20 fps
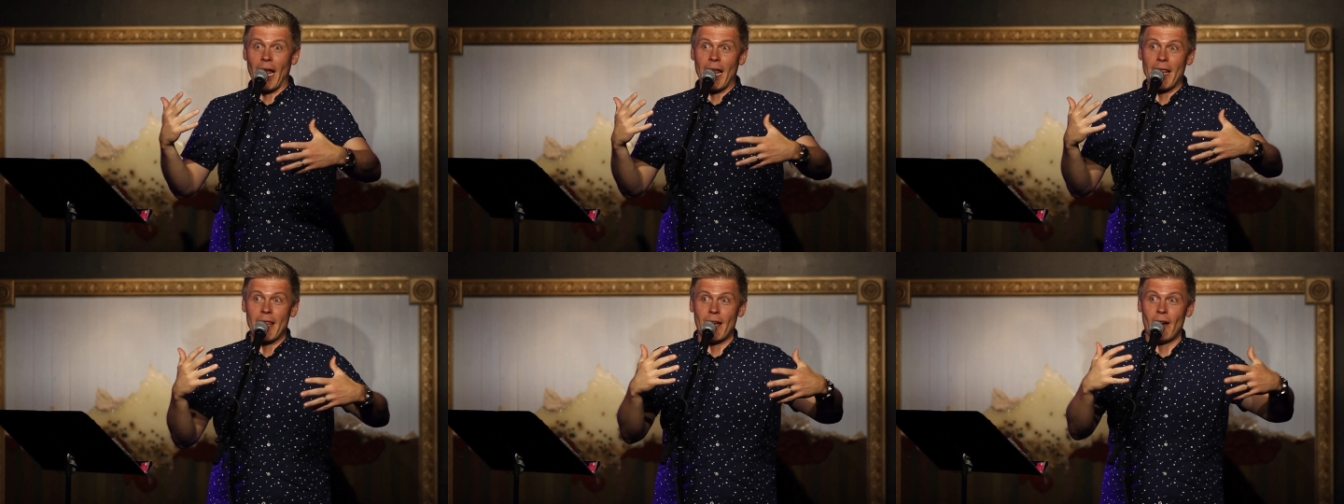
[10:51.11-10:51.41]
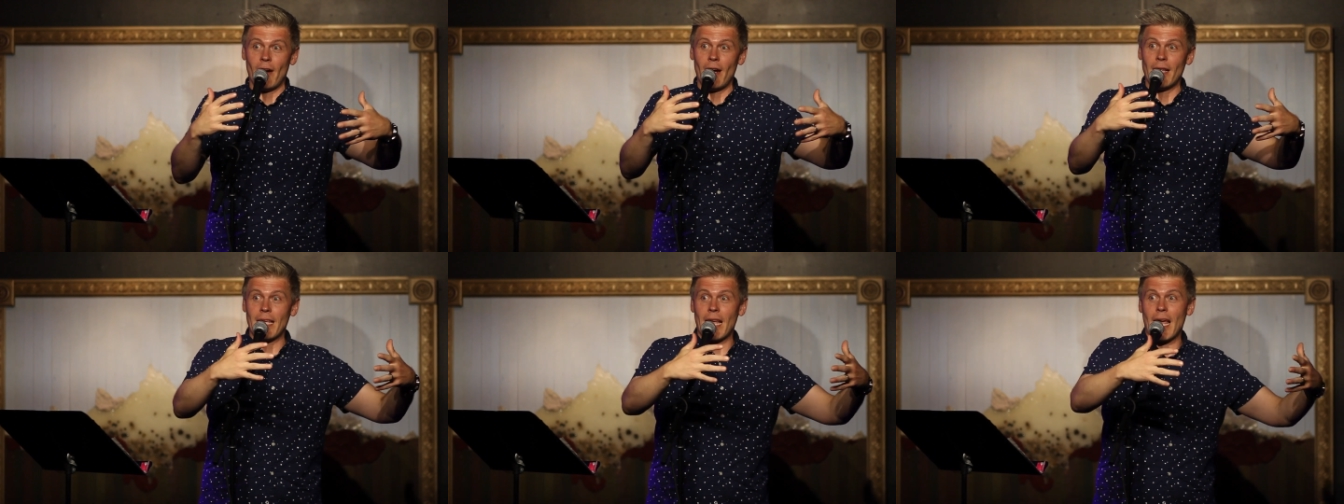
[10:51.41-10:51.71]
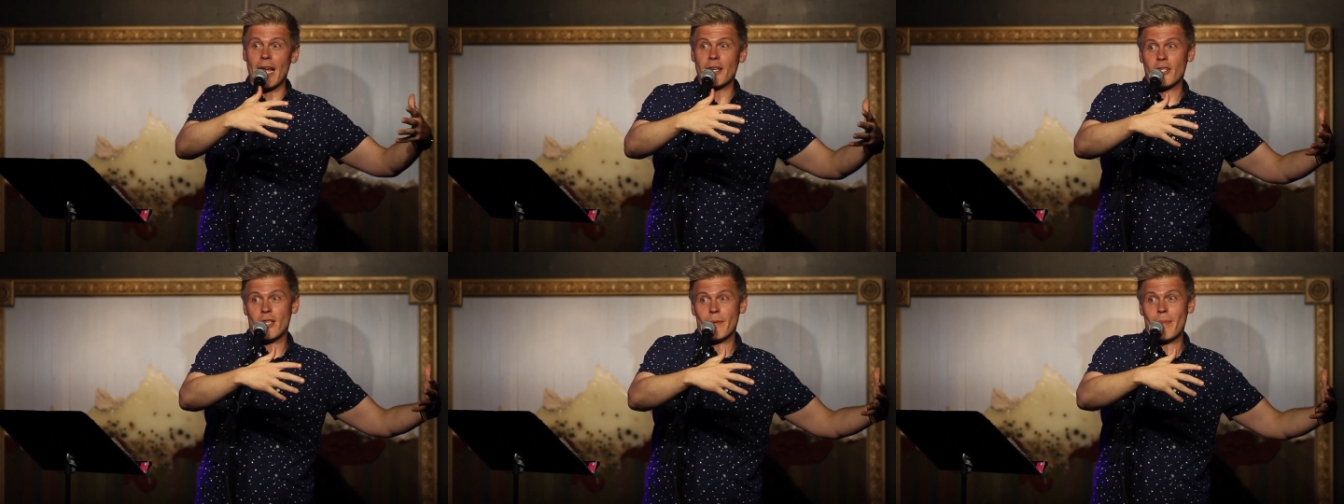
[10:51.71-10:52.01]
and they're at the
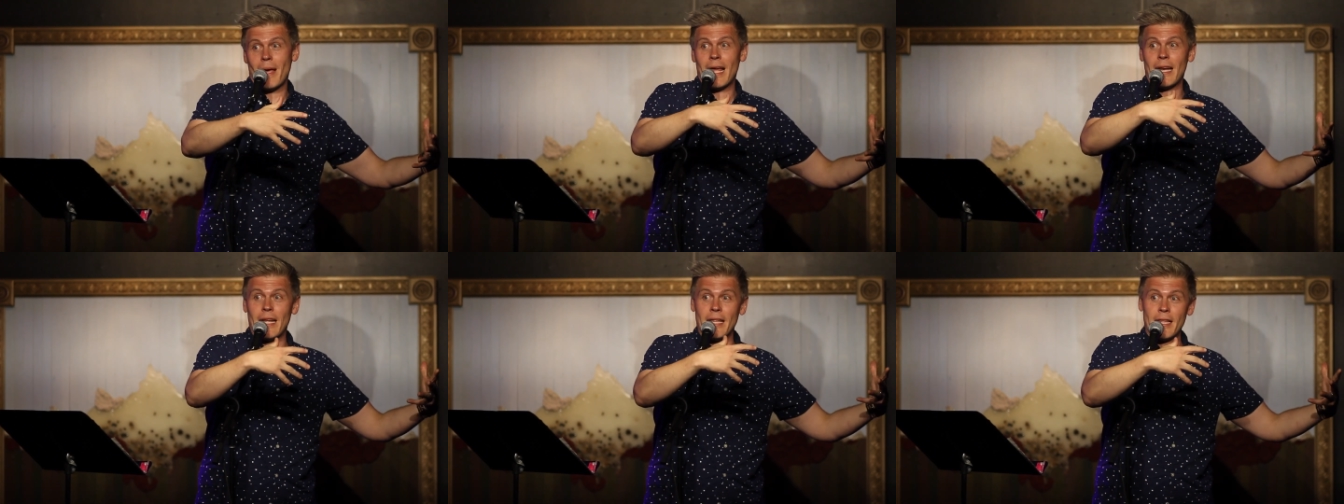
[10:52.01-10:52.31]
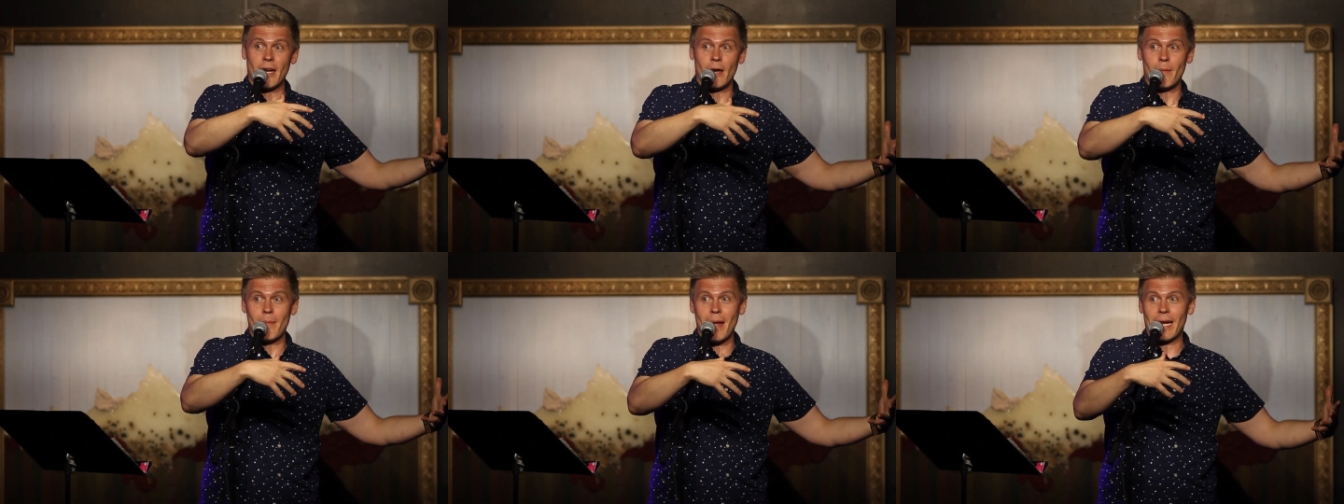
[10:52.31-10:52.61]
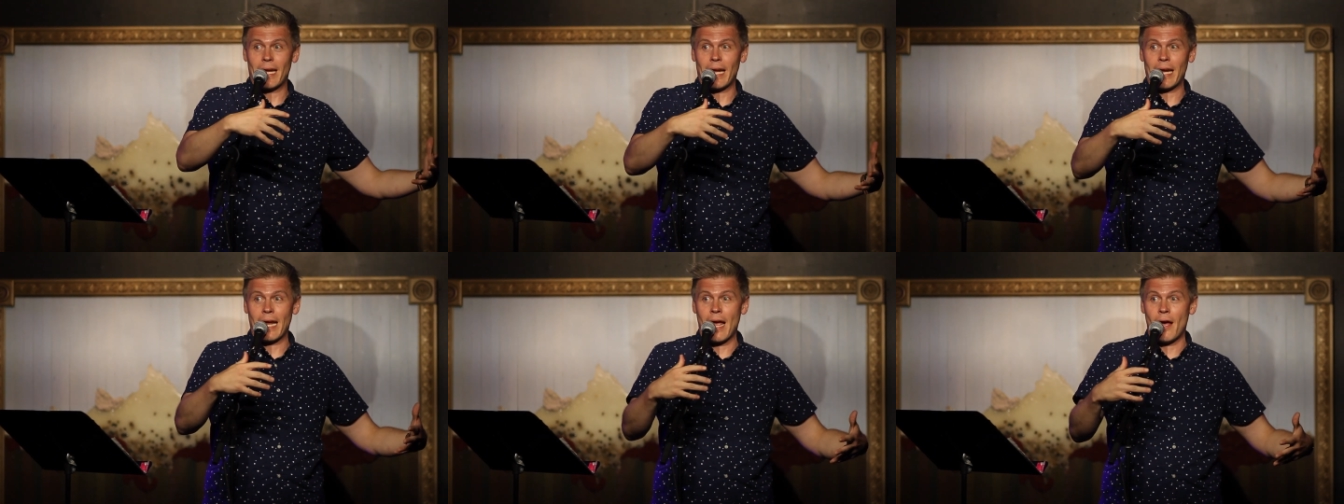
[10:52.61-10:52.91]
edge of the bed, and they're
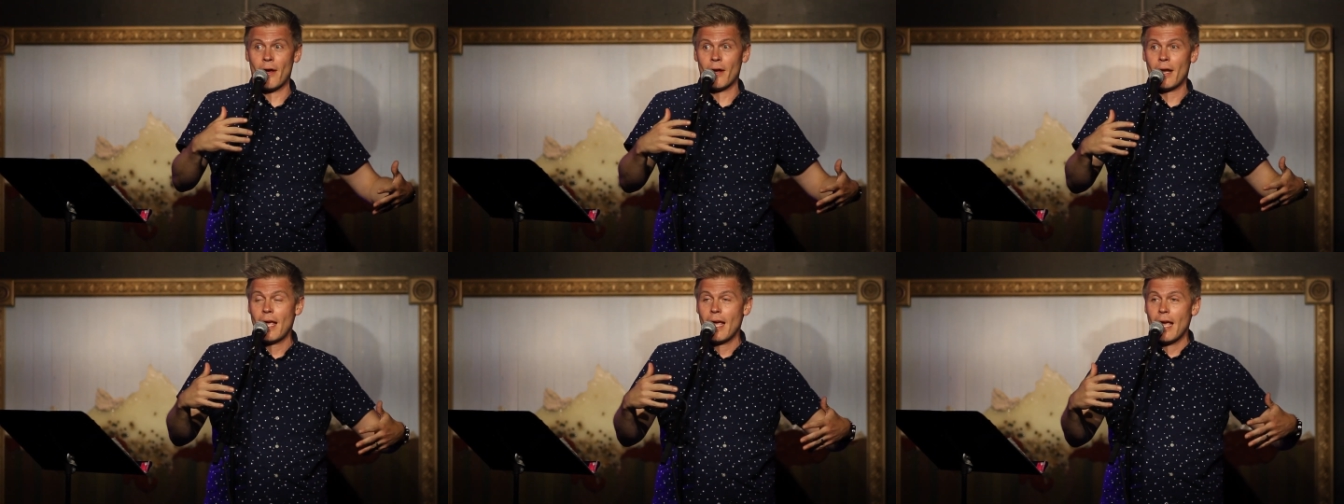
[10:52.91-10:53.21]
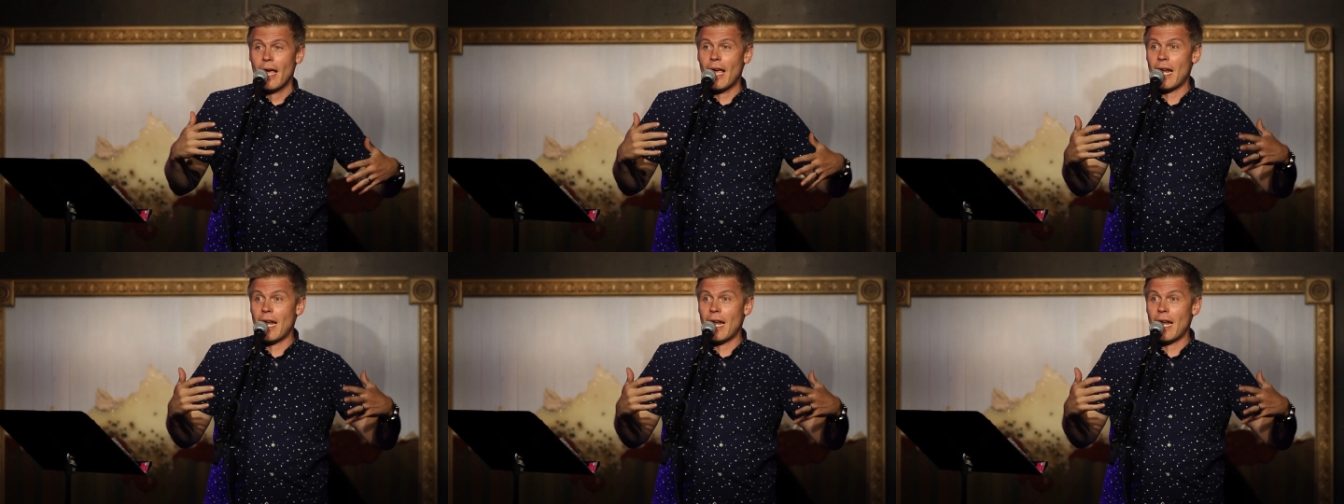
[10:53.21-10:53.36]
making out,